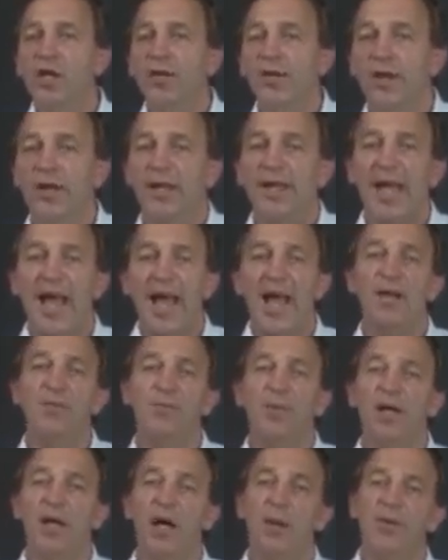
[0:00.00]
that can
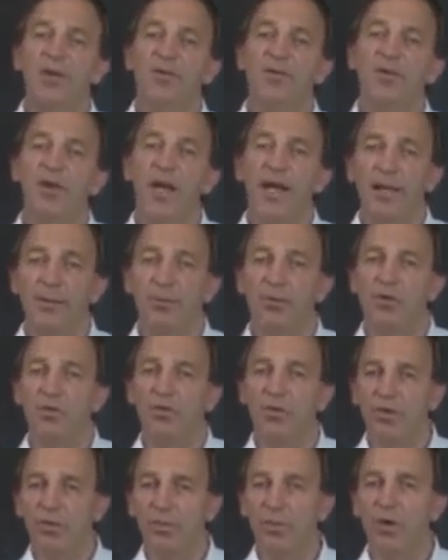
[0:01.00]
become inflamed and
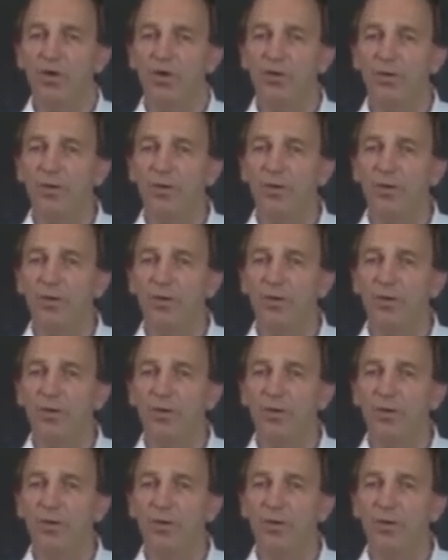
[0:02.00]
respond to